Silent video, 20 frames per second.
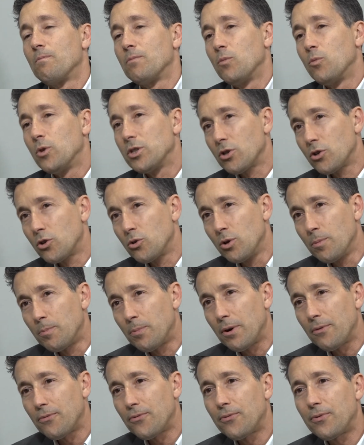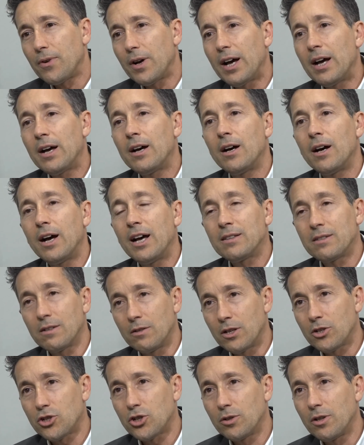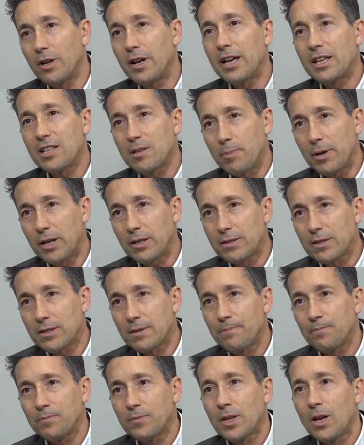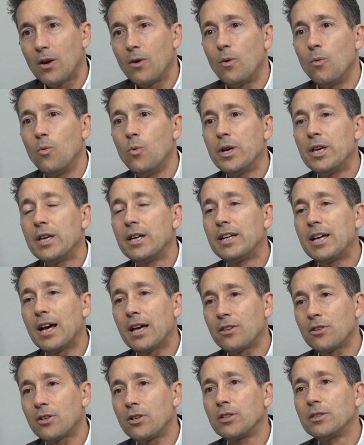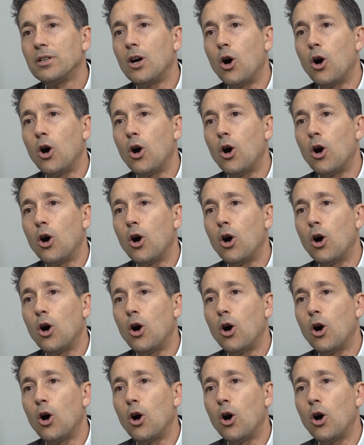with a group of international experts, we gathered